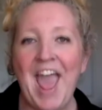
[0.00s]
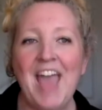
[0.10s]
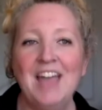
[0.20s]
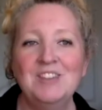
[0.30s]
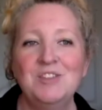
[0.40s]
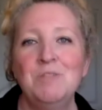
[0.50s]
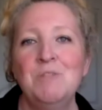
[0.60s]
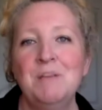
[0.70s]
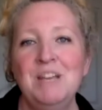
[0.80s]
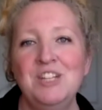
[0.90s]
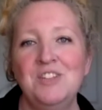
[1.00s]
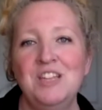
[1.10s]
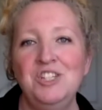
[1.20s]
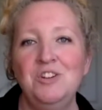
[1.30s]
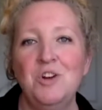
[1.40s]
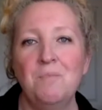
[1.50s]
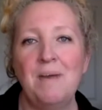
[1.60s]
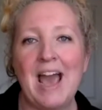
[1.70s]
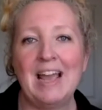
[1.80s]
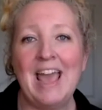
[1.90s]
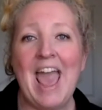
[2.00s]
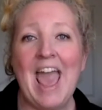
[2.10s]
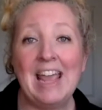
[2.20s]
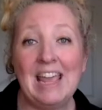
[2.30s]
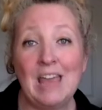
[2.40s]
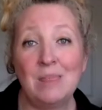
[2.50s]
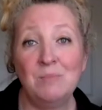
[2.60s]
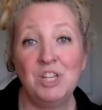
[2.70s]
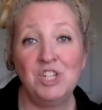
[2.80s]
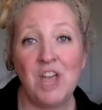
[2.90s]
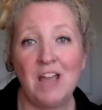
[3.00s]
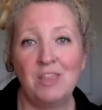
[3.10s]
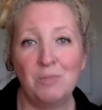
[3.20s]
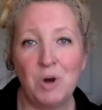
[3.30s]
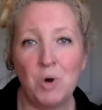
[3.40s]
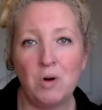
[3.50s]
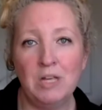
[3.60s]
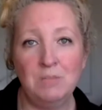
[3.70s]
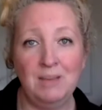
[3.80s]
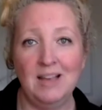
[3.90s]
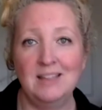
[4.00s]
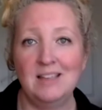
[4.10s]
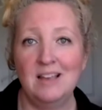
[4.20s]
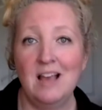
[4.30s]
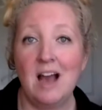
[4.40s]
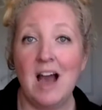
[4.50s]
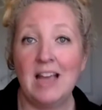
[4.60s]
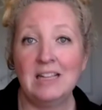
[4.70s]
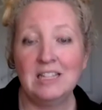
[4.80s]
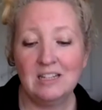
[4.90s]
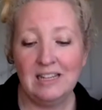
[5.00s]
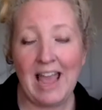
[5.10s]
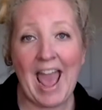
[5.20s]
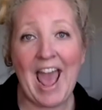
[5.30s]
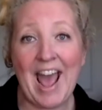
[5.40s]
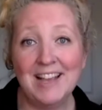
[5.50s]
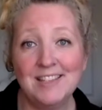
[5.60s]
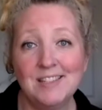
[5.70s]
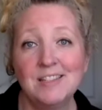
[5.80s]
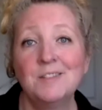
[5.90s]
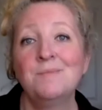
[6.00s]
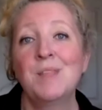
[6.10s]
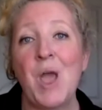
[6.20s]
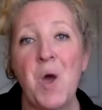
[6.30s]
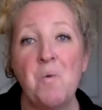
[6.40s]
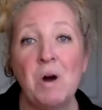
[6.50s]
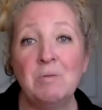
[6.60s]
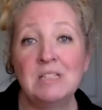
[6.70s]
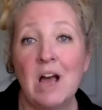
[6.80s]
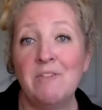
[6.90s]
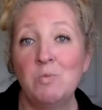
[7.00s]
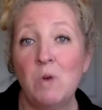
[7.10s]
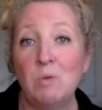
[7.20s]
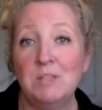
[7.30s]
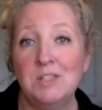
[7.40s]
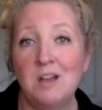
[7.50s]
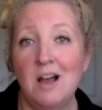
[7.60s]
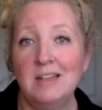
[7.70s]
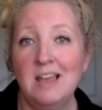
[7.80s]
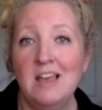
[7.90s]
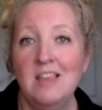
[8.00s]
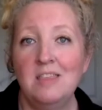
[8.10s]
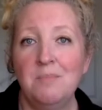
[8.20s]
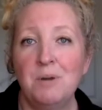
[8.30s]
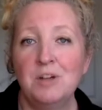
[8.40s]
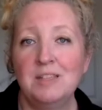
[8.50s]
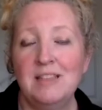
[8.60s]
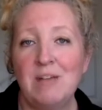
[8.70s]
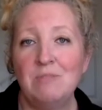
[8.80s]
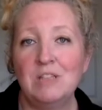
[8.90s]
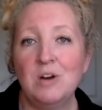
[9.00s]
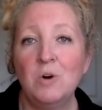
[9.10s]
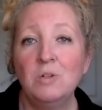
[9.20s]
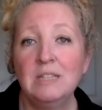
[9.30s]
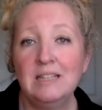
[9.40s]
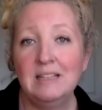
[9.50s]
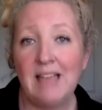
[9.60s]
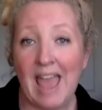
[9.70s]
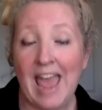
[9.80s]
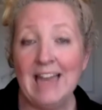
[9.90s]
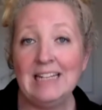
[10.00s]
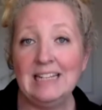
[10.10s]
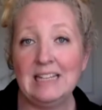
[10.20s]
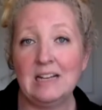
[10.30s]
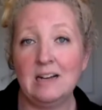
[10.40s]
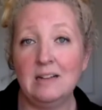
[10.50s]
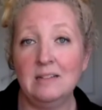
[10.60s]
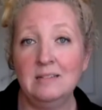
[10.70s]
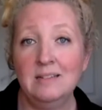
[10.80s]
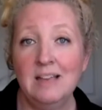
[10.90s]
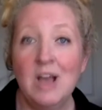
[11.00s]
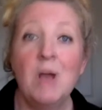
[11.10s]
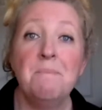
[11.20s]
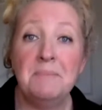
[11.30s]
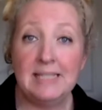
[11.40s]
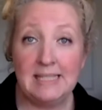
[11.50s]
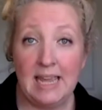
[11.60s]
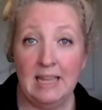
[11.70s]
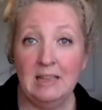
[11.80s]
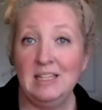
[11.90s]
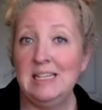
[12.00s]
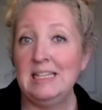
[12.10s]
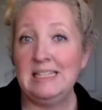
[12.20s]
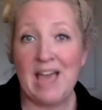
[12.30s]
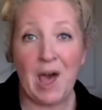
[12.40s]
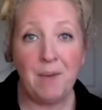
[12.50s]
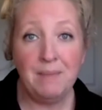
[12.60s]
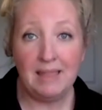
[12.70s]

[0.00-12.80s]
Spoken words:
And so you want to make sure that you go back and get them to check the recordings because I clearly asked what was covered, what was not. The person that was handling the call mistakenly didn't tell me